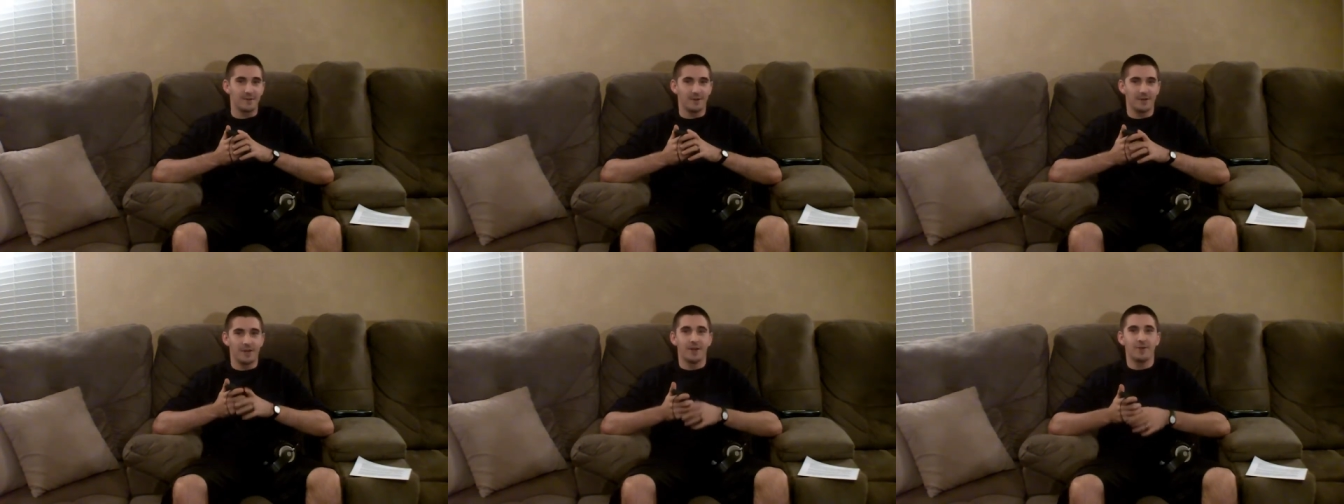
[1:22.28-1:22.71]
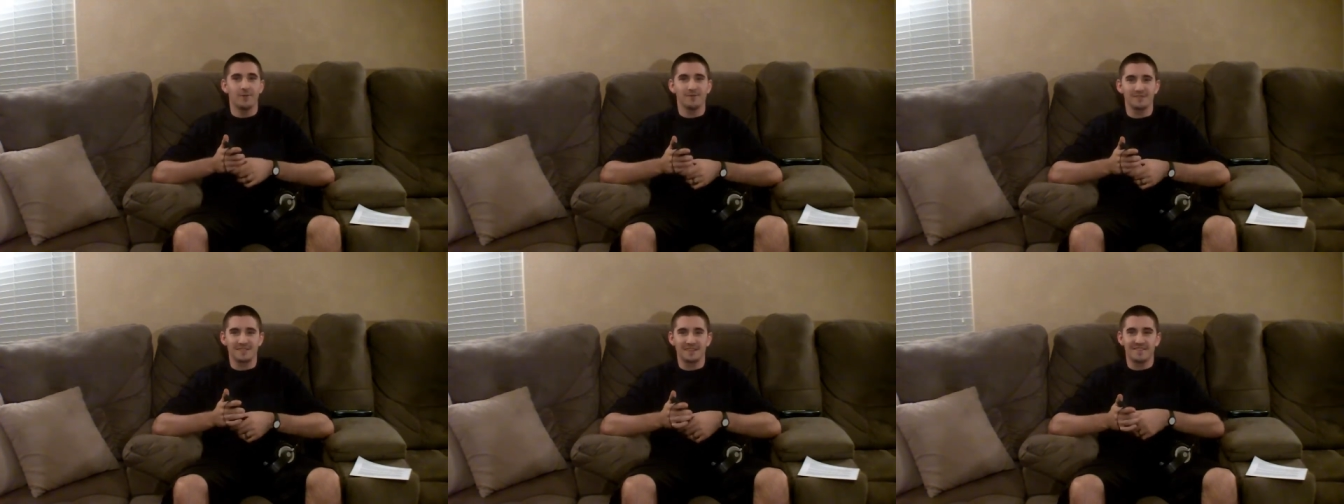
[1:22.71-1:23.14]
we'll
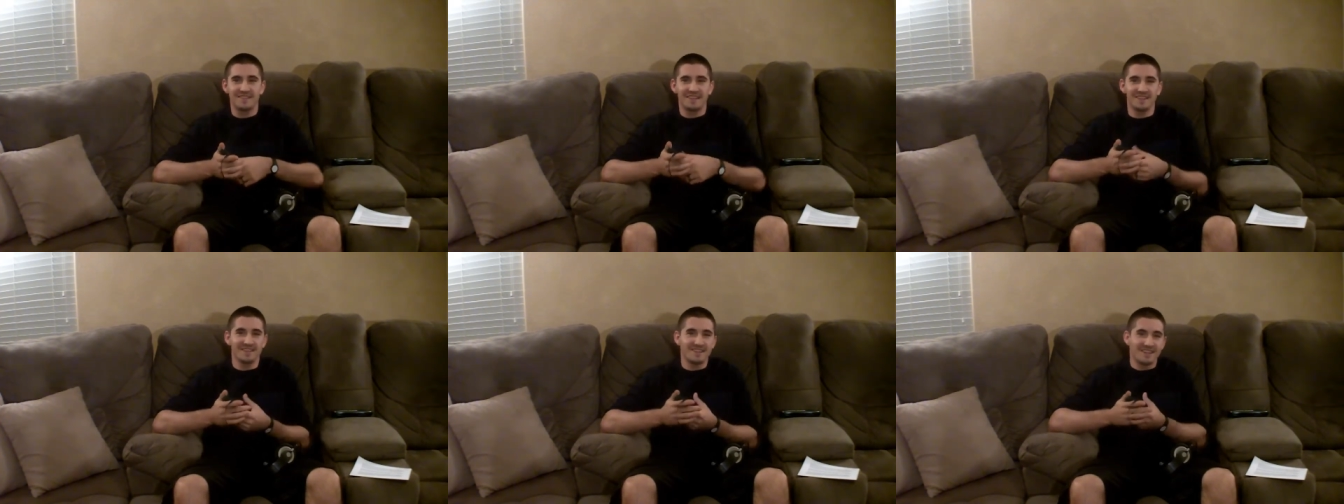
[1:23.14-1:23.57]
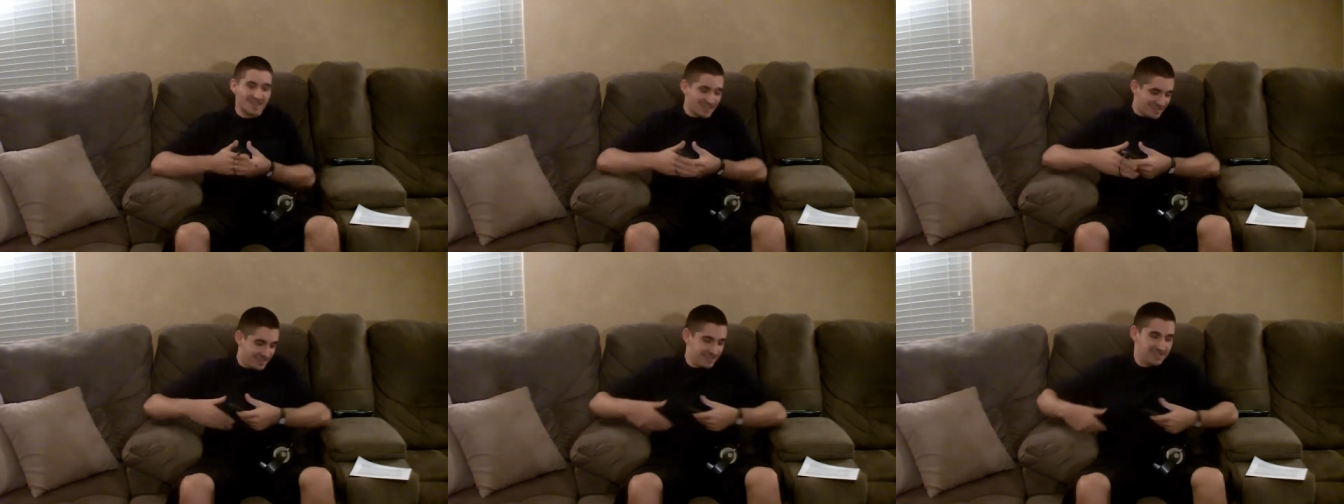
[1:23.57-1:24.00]
see if they
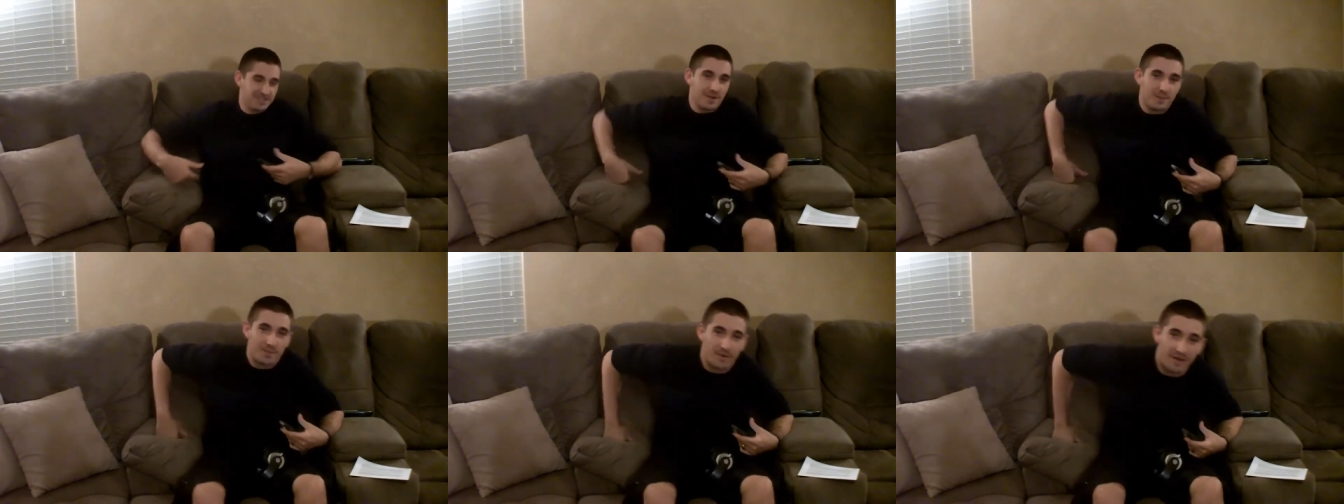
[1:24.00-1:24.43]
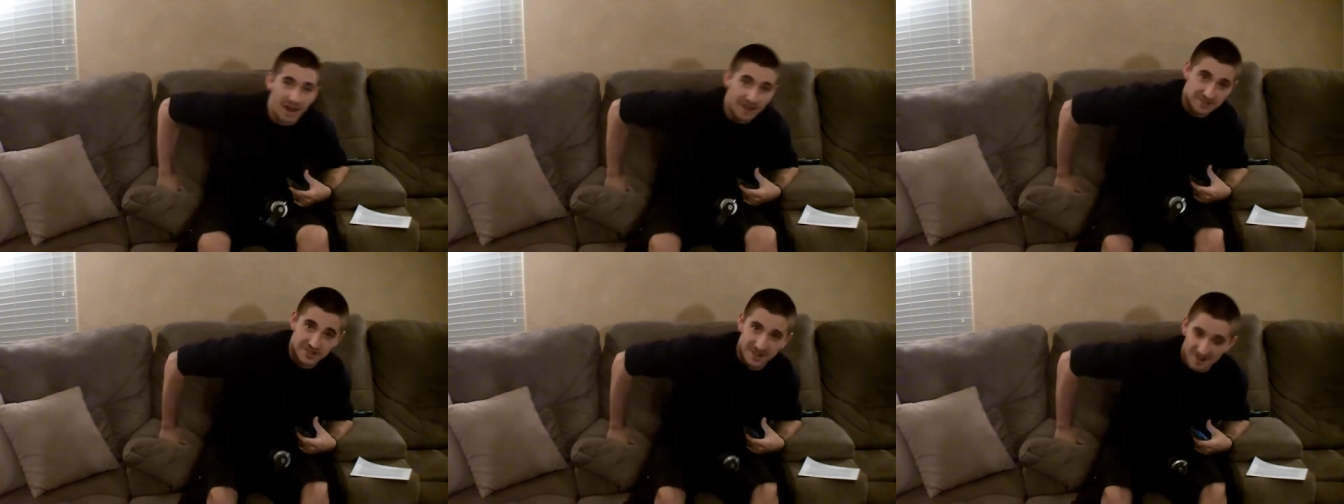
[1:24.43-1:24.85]
jump
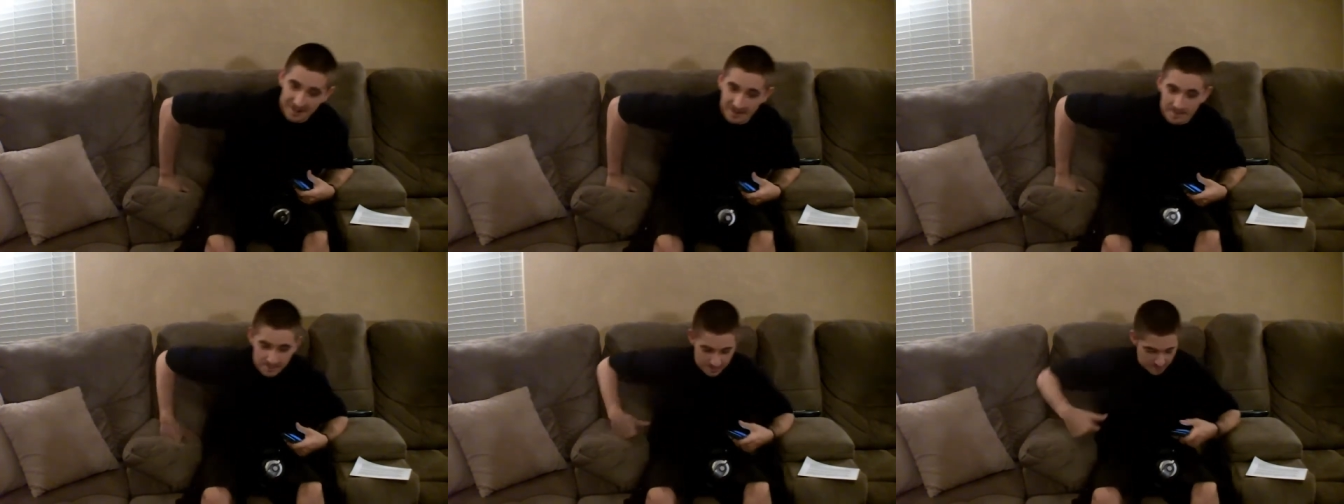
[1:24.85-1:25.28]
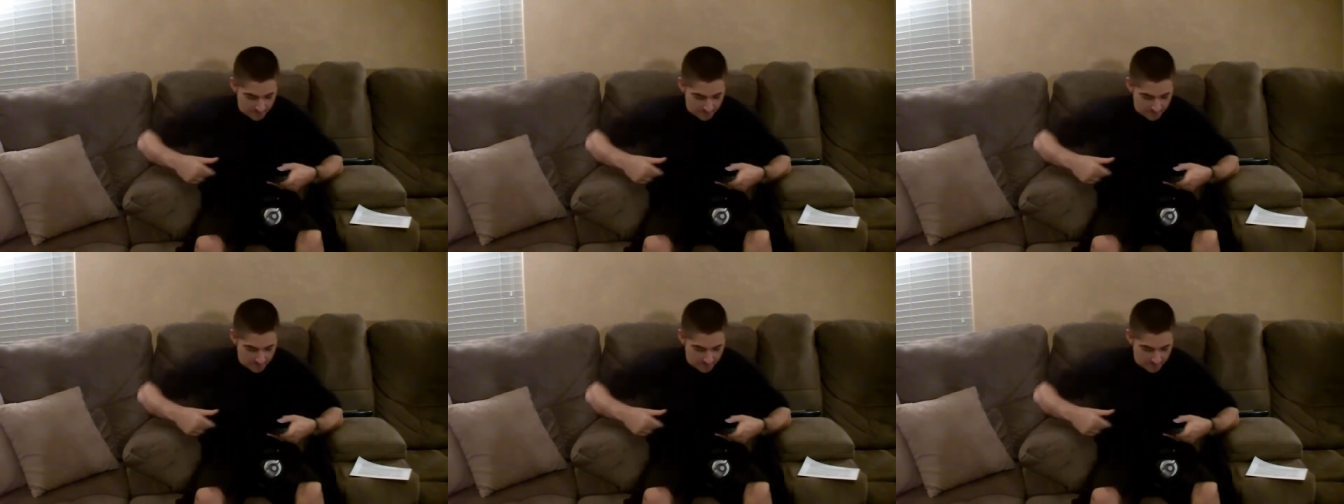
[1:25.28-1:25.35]
around during.